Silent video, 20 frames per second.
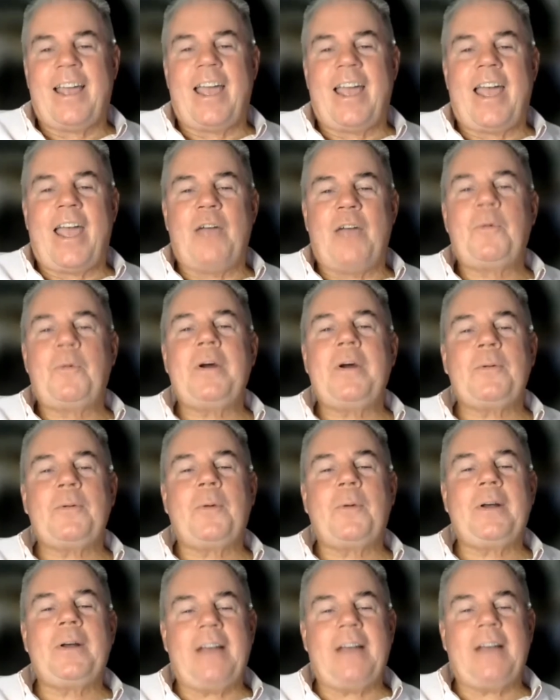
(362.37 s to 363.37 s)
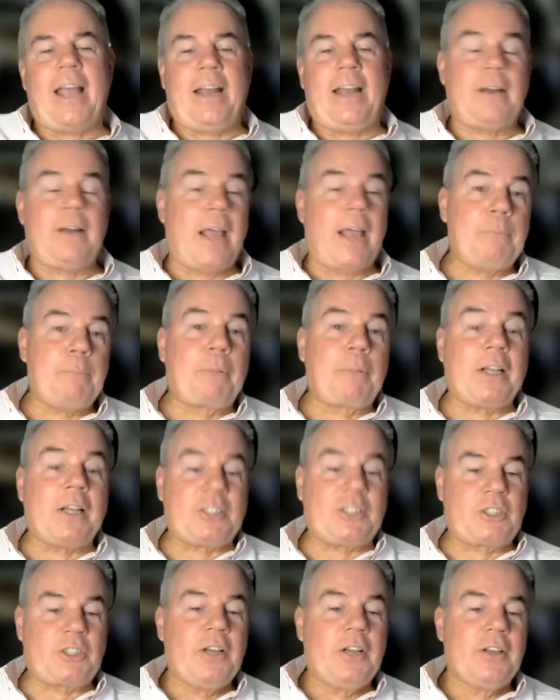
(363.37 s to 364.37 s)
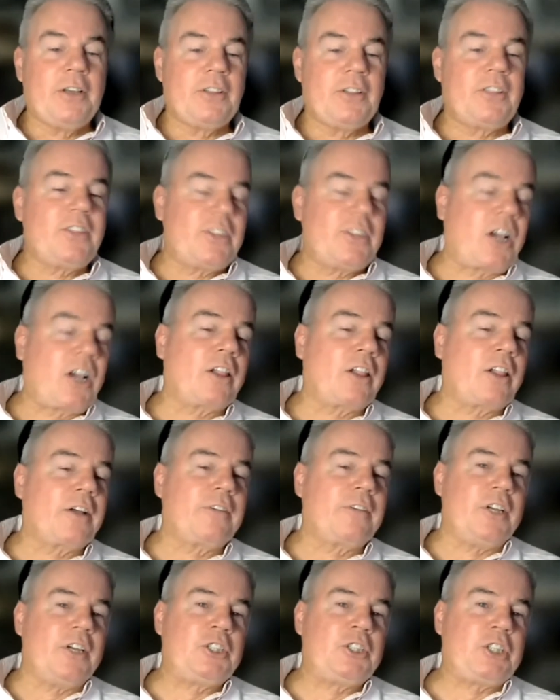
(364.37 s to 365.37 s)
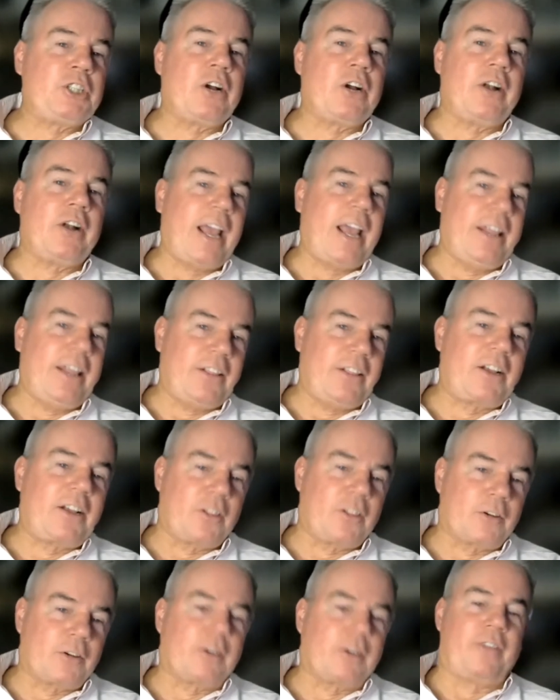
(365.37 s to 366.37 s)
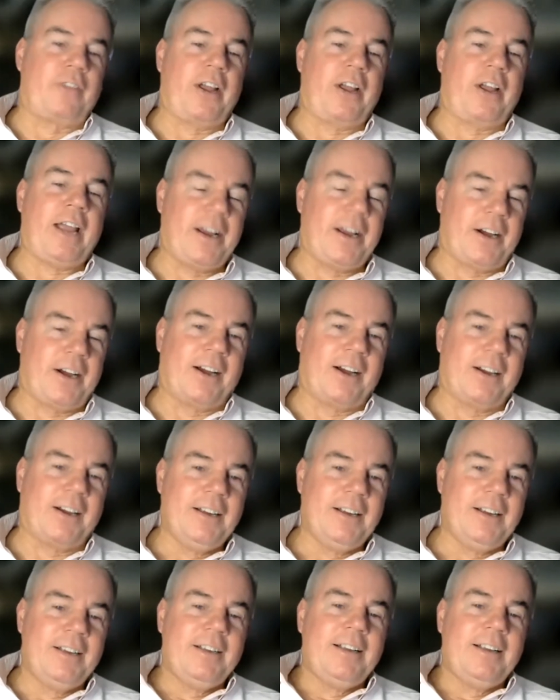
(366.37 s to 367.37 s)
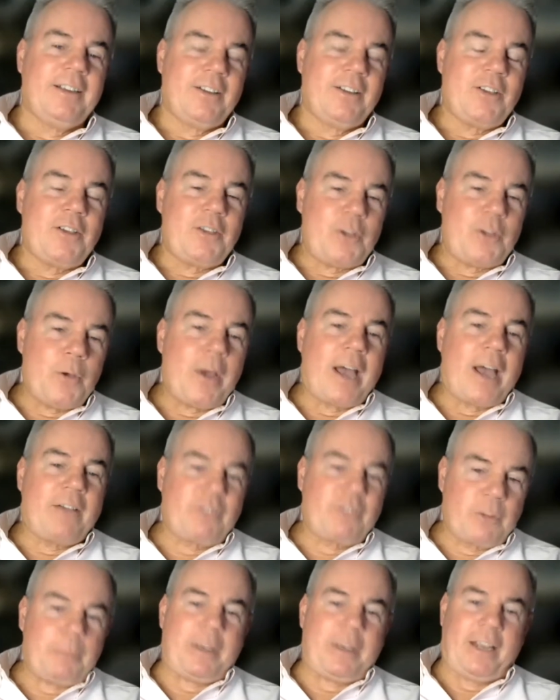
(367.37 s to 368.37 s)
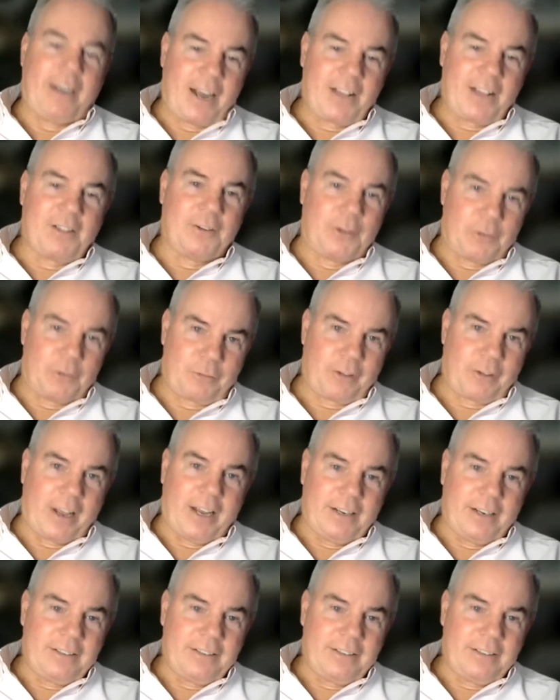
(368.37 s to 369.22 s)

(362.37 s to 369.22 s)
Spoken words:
And and plus the color of your shirt and the color of your hair, you have to be an Islander fan.